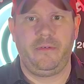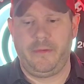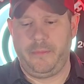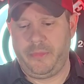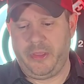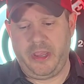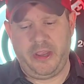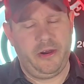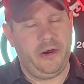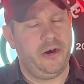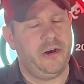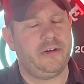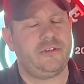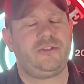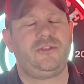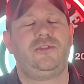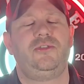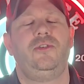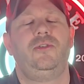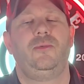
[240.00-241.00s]
of them, they are
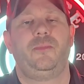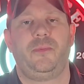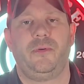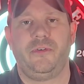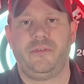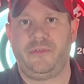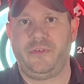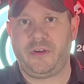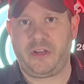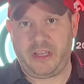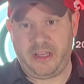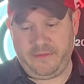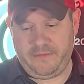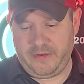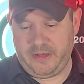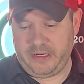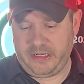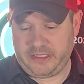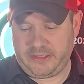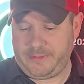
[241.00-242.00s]
super
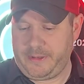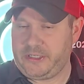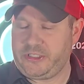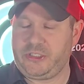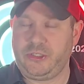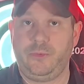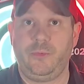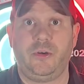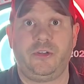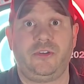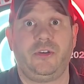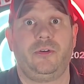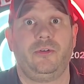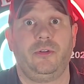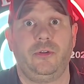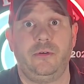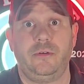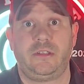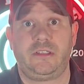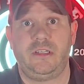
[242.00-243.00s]
forgiving, especially with their
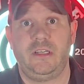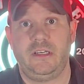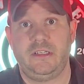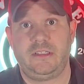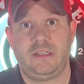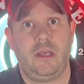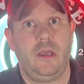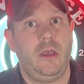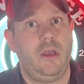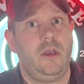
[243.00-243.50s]
looseness.